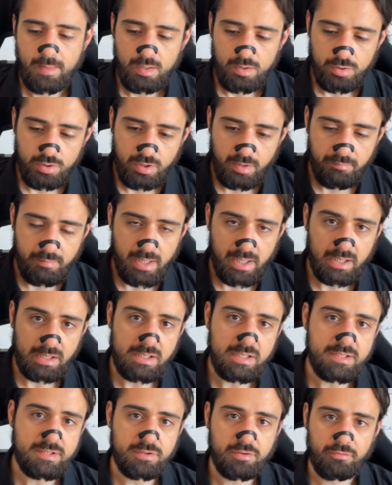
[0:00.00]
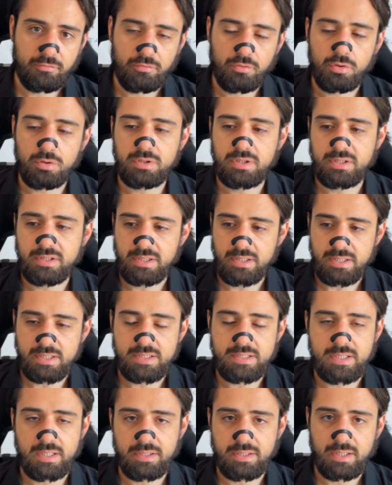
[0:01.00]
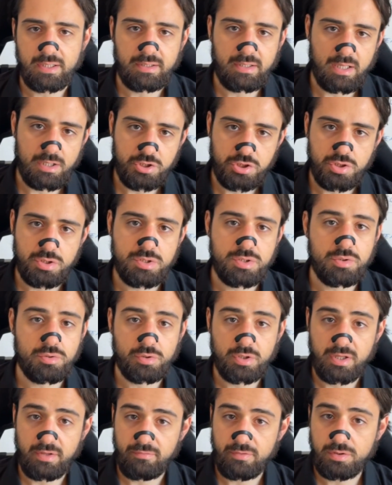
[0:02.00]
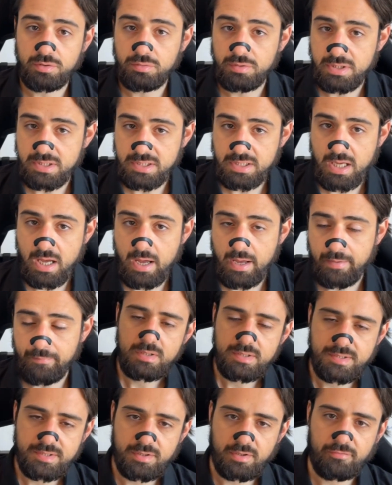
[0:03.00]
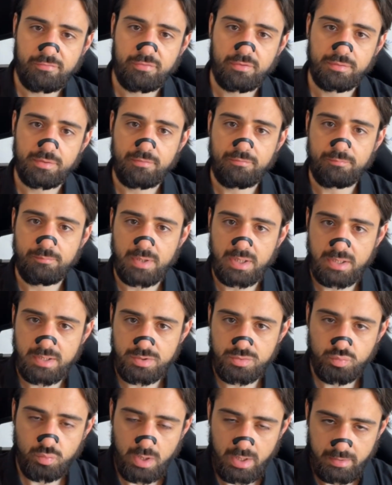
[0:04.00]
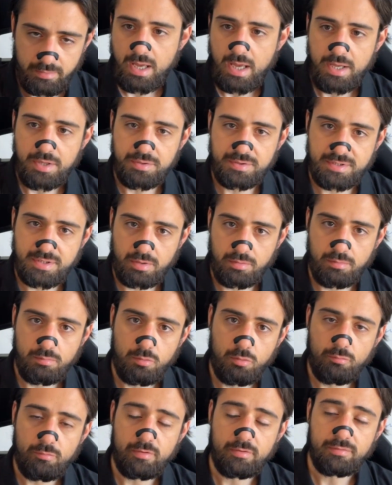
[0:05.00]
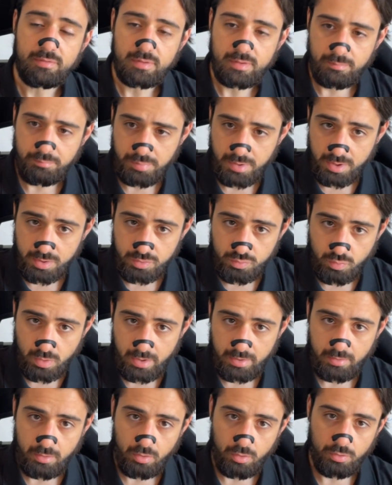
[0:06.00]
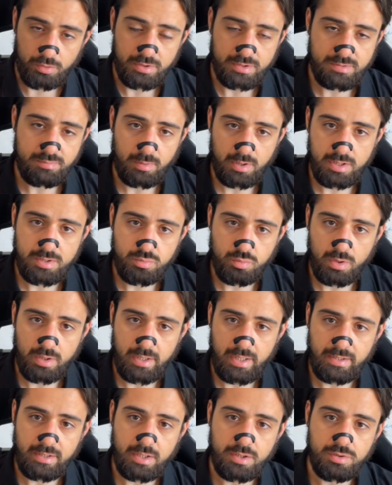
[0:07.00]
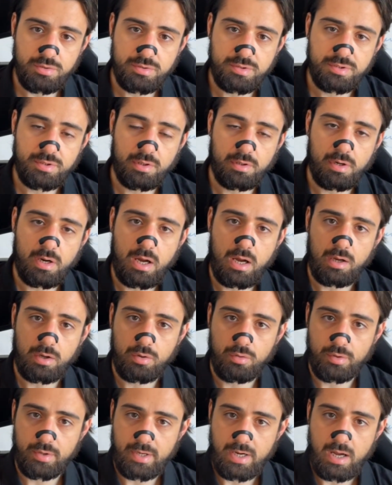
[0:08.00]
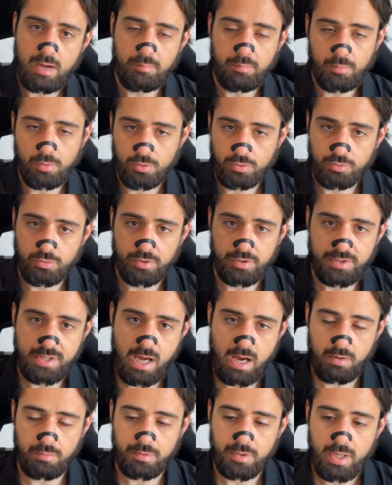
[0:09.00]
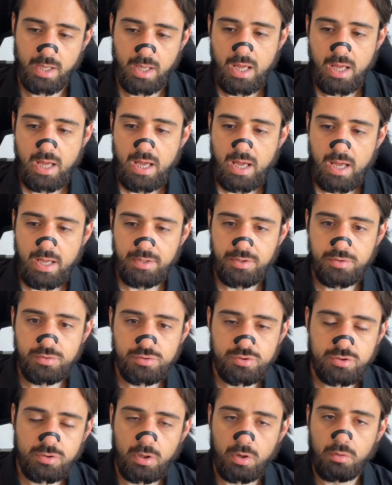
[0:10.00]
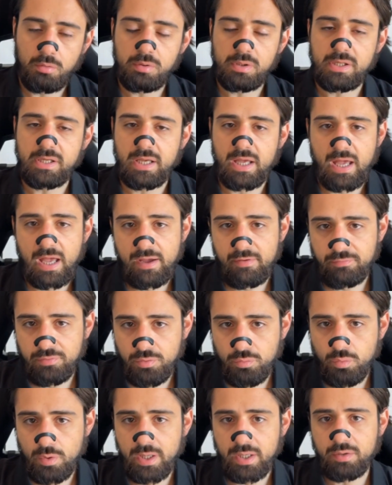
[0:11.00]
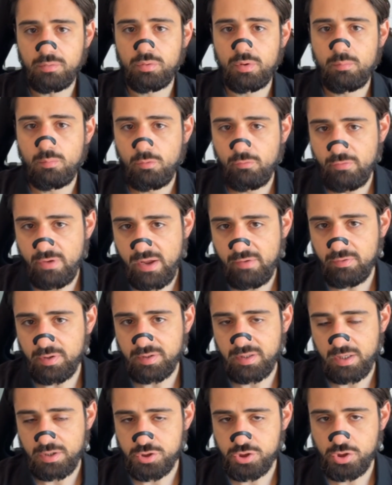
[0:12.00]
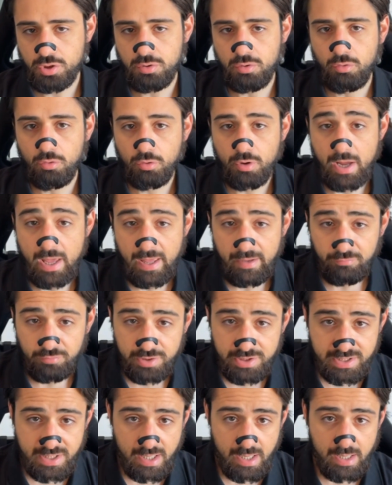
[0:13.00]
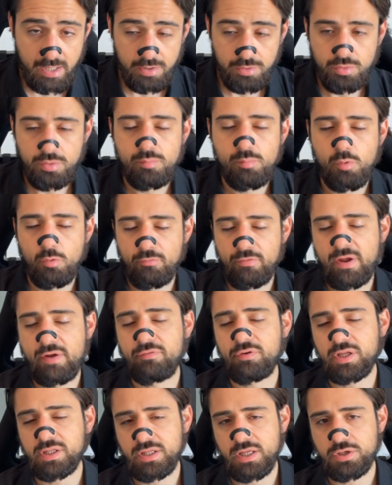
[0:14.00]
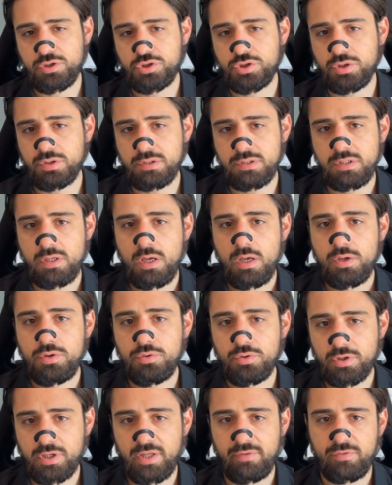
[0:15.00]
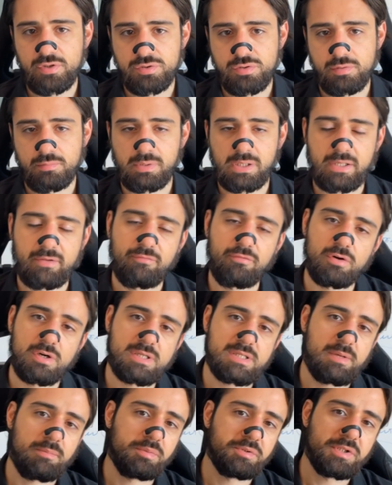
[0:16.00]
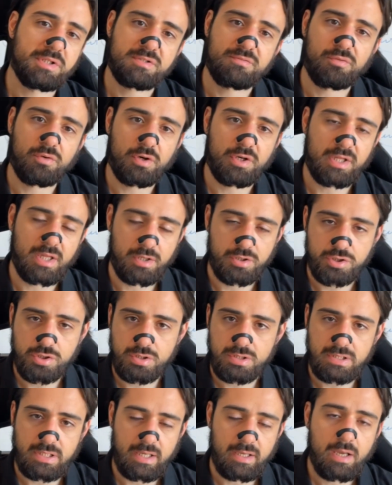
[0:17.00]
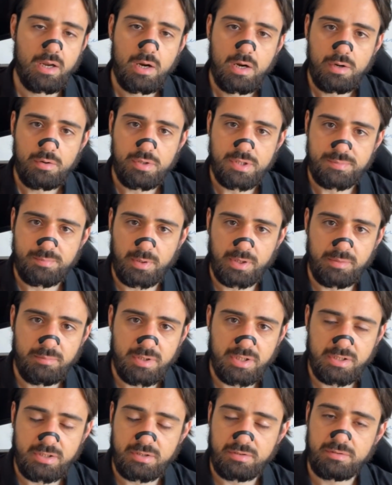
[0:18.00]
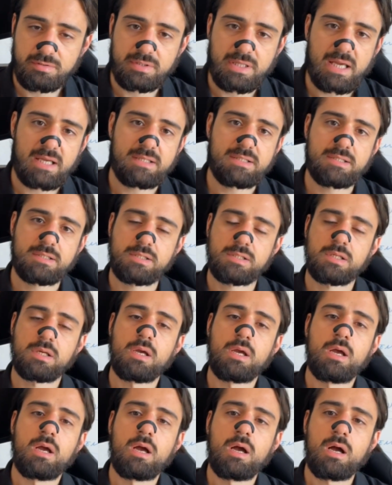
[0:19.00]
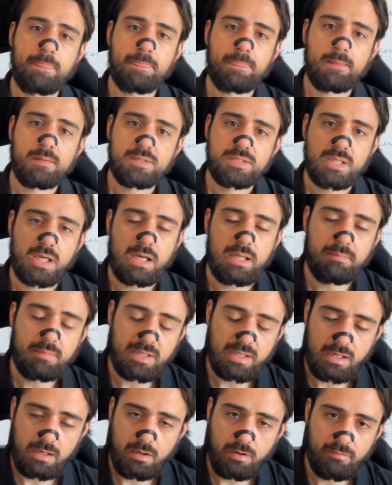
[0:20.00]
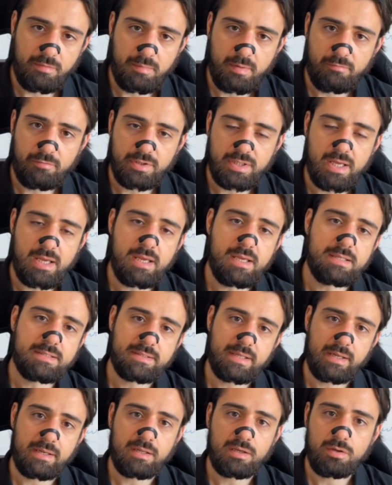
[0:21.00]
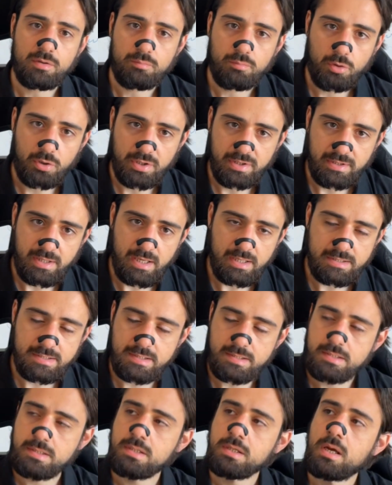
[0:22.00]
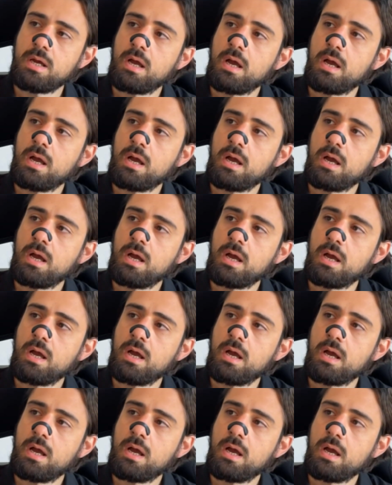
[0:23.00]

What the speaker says: You can make a list of all the things and the attentions you're giving to this guy. Start from the biggest one and you start removing the biggest one or the smallest one, and then you start going up or going down. And you slowly, every week, remove every attention, or every day you remove every attention you're giving to him. Like, for example, there's 4 attentions, like respond immediately to texts, telling him that I love him every day, sending good morning texts,